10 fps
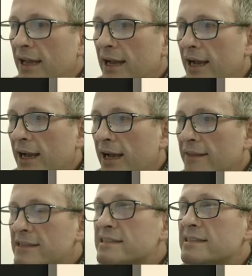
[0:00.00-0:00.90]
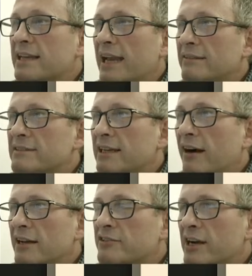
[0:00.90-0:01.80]
Uh, this is again
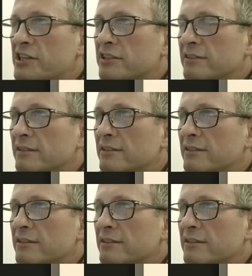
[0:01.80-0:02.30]
dehydration,